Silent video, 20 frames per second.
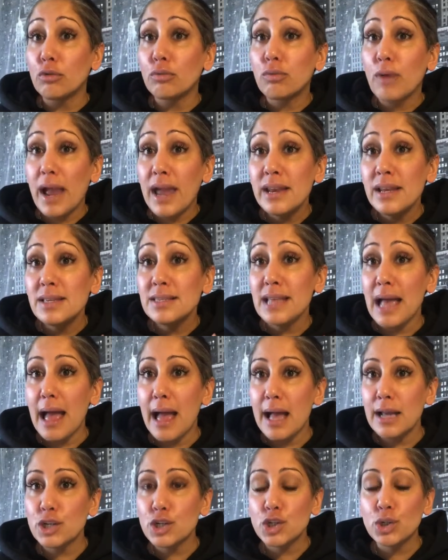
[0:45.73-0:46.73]
Red is
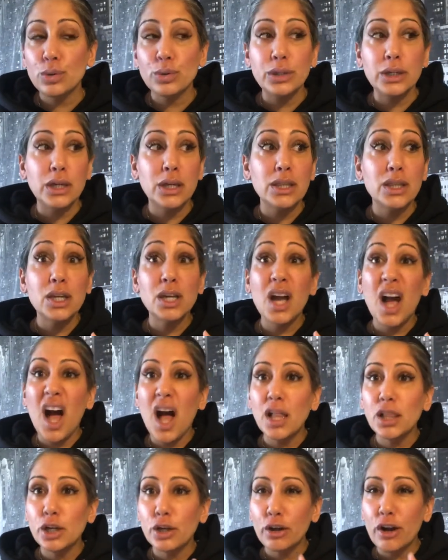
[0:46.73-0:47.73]
actually the
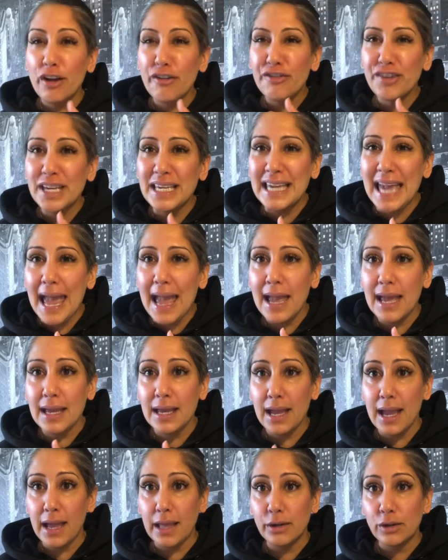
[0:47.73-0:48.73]
color of yang
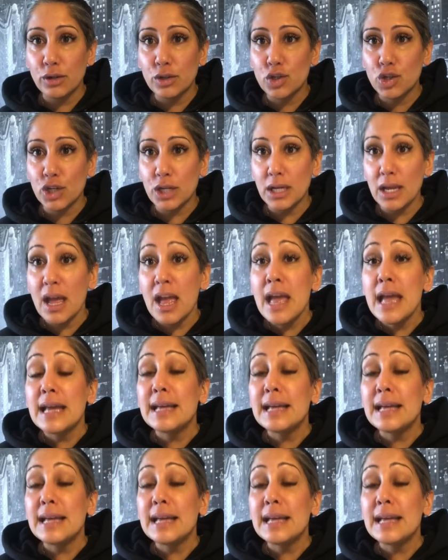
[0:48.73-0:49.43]
energy.